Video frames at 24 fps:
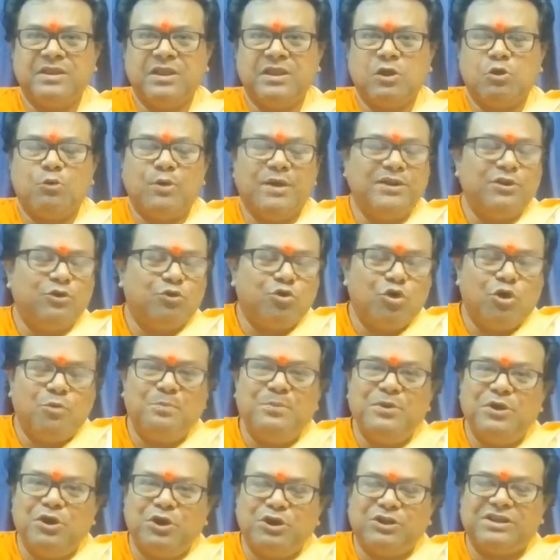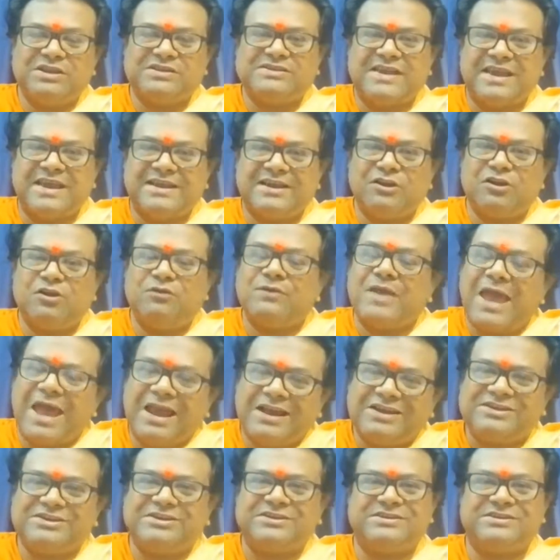when you go beyond the cycle of
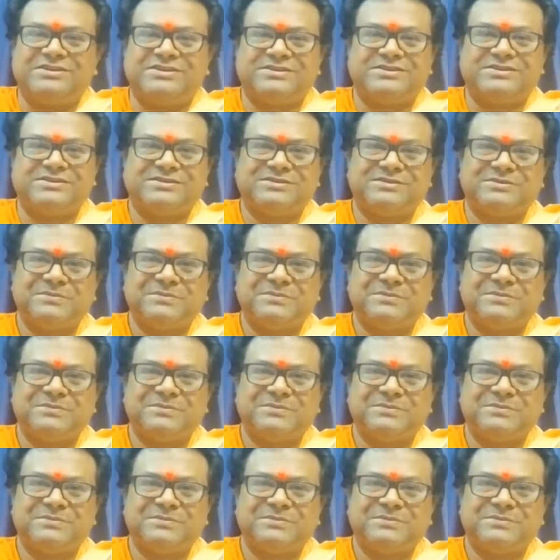actions.